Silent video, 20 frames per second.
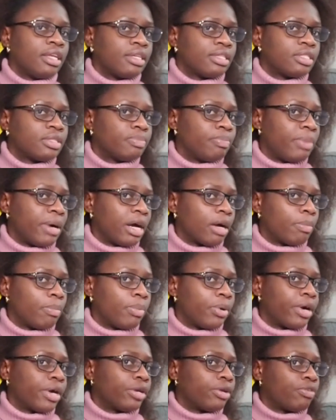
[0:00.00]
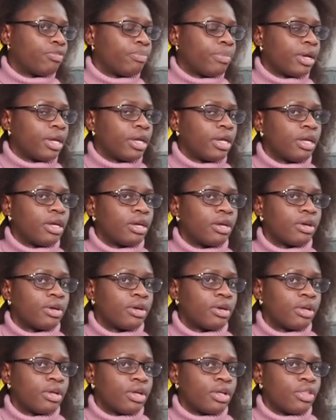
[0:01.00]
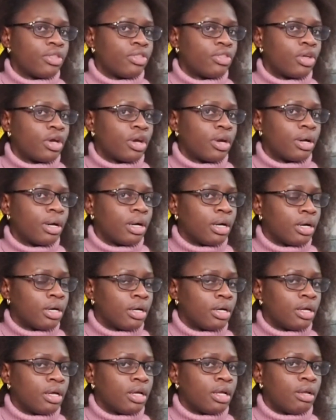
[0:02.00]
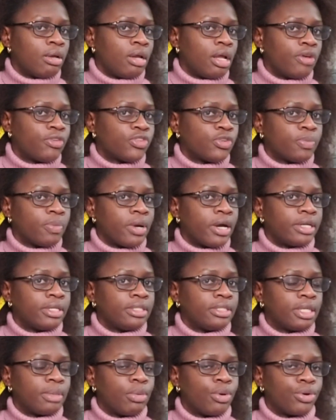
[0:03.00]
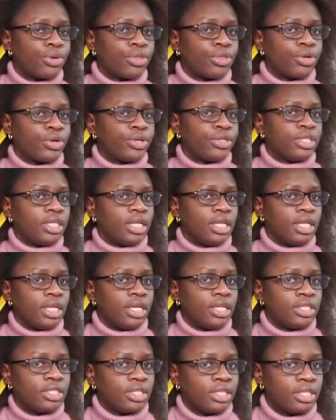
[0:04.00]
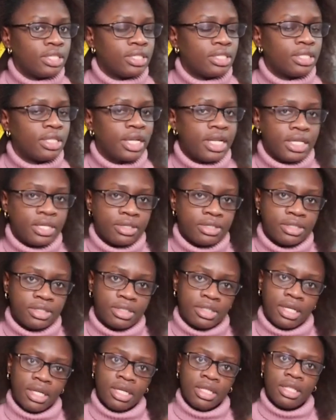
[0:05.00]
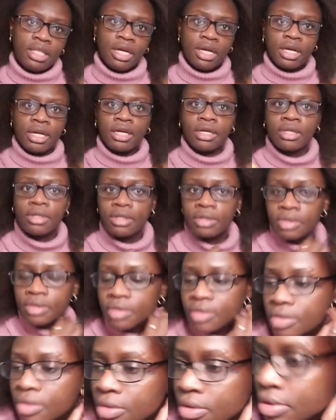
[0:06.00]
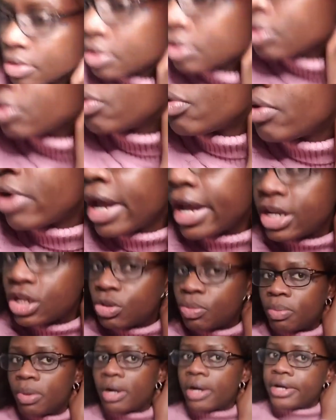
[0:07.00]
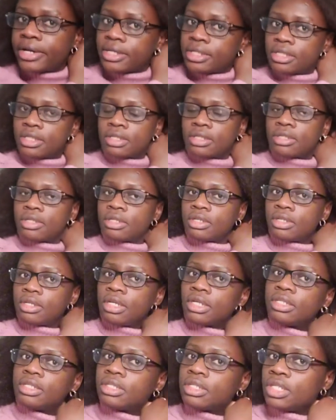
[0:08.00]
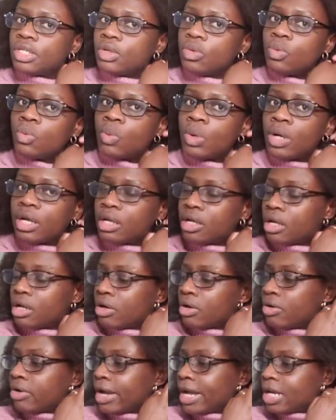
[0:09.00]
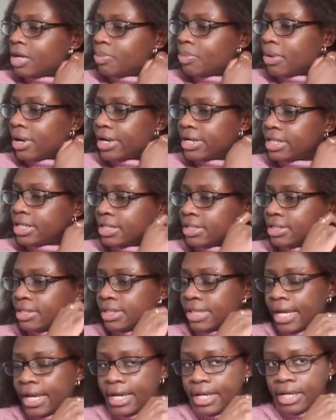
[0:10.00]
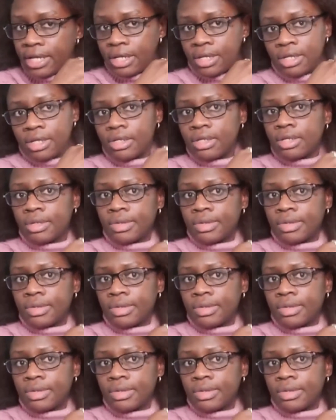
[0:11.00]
this back part of my hair, the left part is about 13 inches. Let us see the right part. Let's see what the right part is saying.